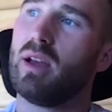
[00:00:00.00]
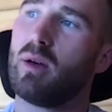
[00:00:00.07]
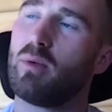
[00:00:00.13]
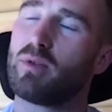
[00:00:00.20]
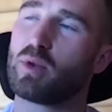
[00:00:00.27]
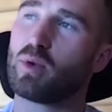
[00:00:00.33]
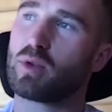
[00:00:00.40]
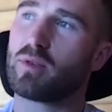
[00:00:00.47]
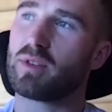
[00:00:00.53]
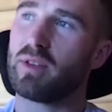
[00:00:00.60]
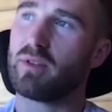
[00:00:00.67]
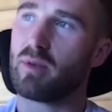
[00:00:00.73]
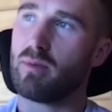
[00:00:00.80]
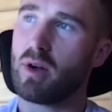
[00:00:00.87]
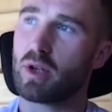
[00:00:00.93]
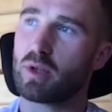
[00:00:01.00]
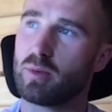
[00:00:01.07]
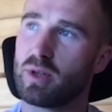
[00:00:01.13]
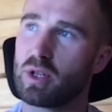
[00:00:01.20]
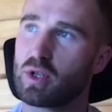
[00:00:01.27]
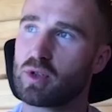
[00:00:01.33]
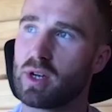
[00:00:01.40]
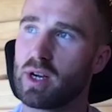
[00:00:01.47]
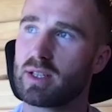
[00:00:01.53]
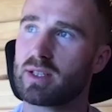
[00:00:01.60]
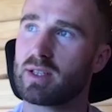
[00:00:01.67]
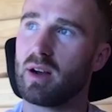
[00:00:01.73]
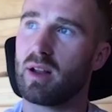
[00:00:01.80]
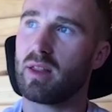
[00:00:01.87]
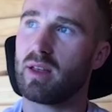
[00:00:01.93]
we talked obviously from muscle building strength
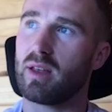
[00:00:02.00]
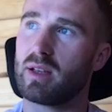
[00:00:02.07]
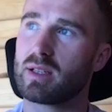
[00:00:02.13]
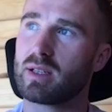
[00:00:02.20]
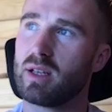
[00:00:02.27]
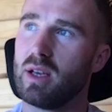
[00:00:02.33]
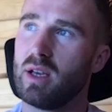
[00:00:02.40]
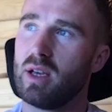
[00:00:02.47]
side of things